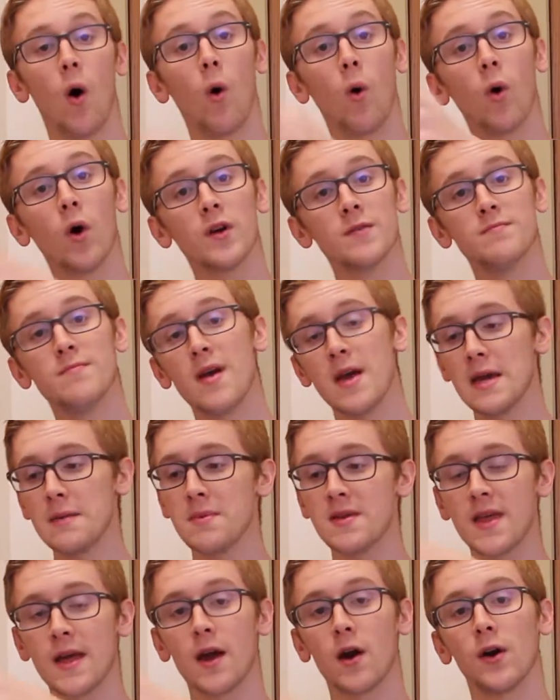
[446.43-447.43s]
or
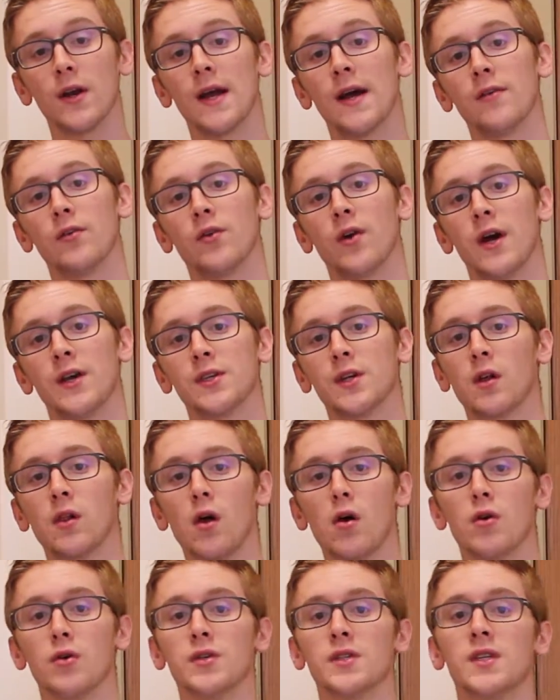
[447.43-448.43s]
maybe they already have their eyes
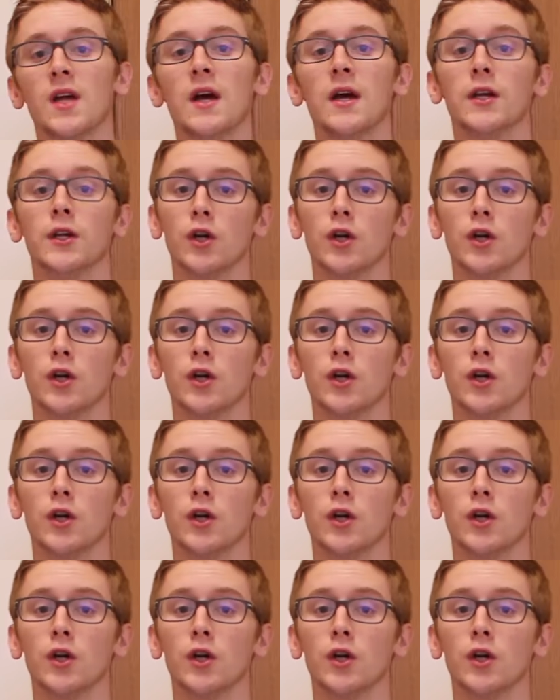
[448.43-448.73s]
closed.